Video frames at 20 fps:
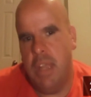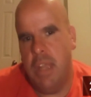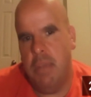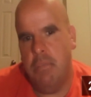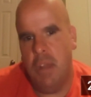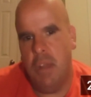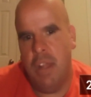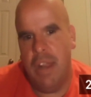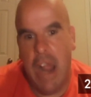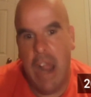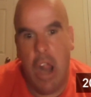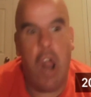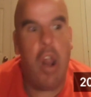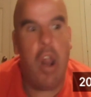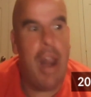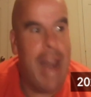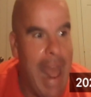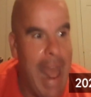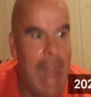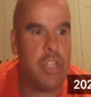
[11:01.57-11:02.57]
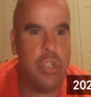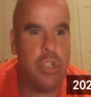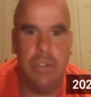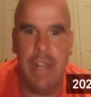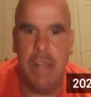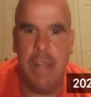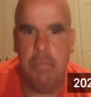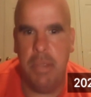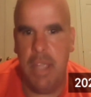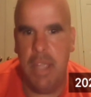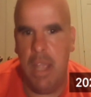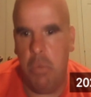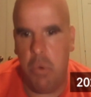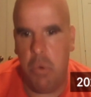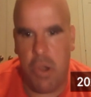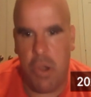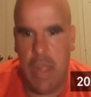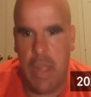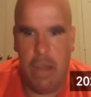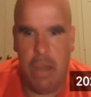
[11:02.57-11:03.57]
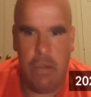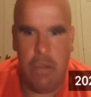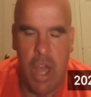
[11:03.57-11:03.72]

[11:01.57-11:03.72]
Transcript: actual NBA workout,